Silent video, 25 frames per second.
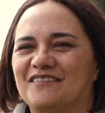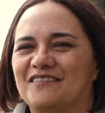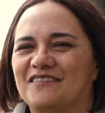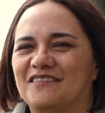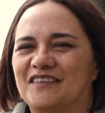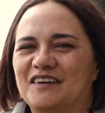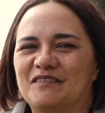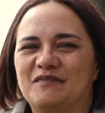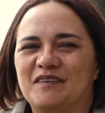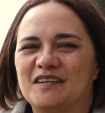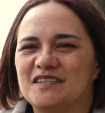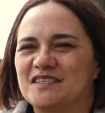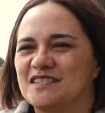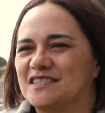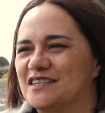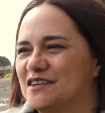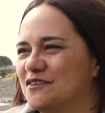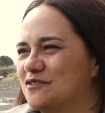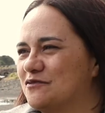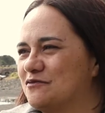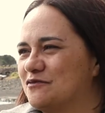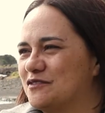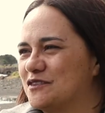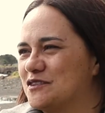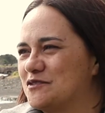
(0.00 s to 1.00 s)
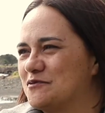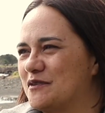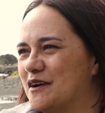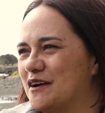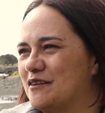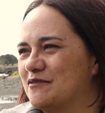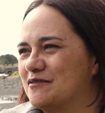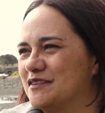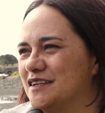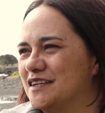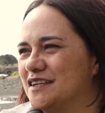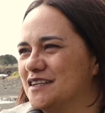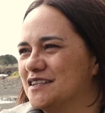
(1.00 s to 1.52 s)
We've been settled for
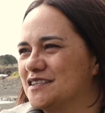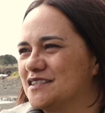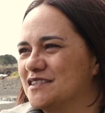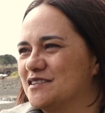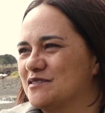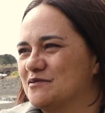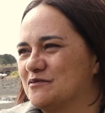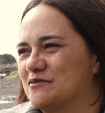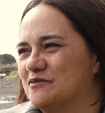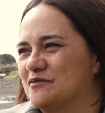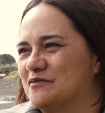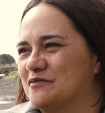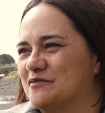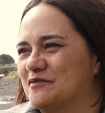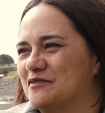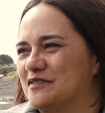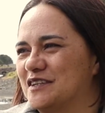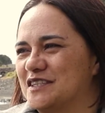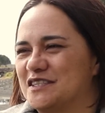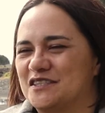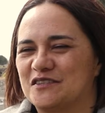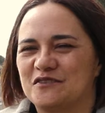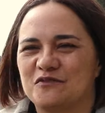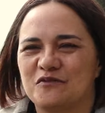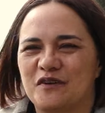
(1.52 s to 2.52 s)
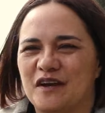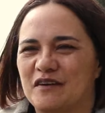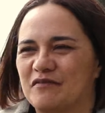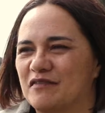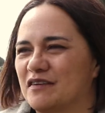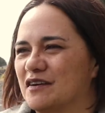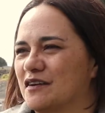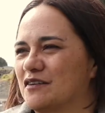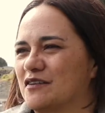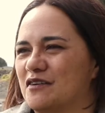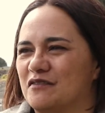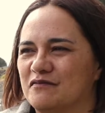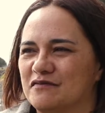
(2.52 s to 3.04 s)
12 years. We're still
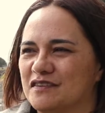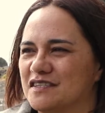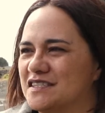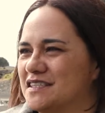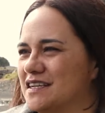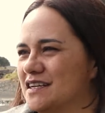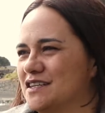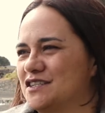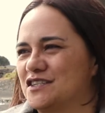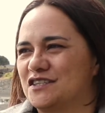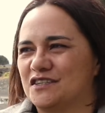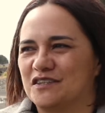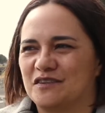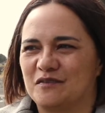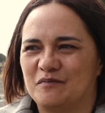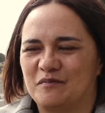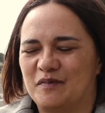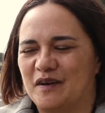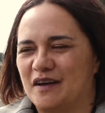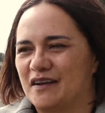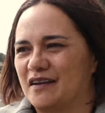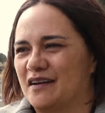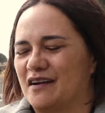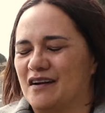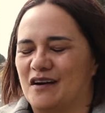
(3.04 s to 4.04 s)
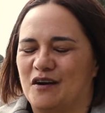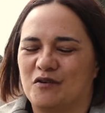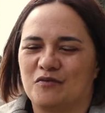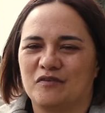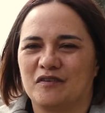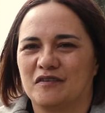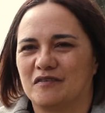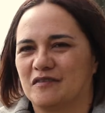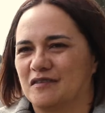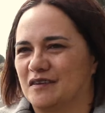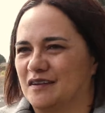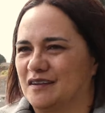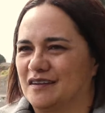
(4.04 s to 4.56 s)
having a conversation about our
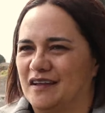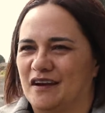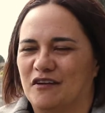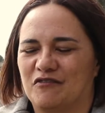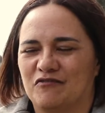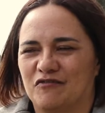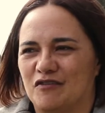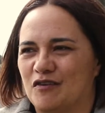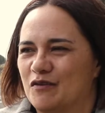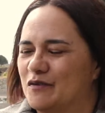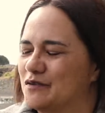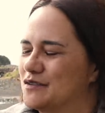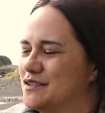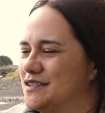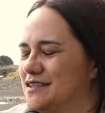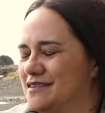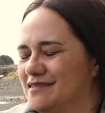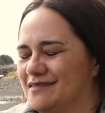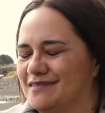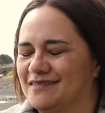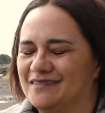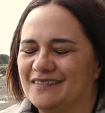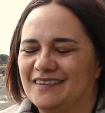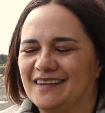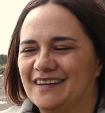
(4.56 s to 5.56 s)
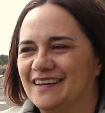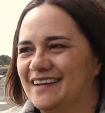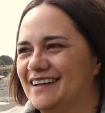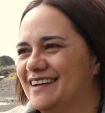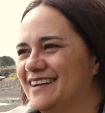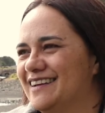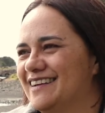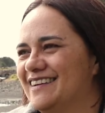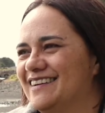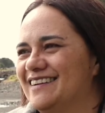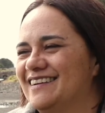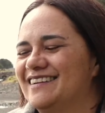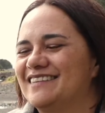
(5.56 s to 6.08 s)
awa and our rocks, and
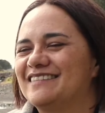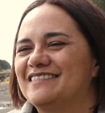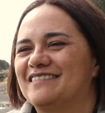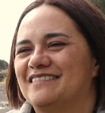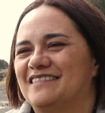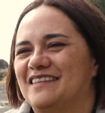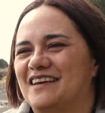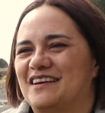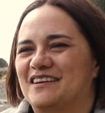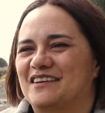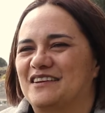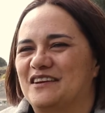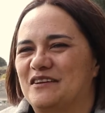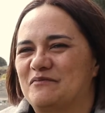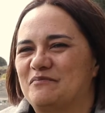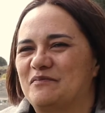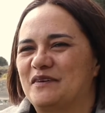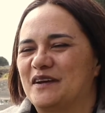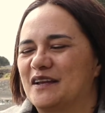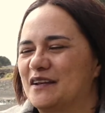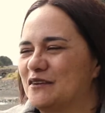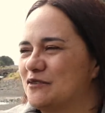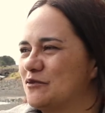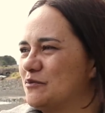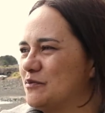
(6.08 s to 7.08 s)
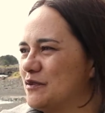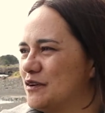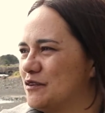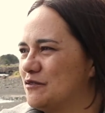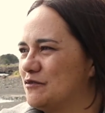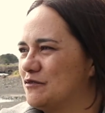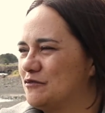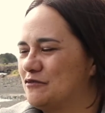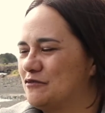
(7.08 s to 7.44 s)
that can be a little bit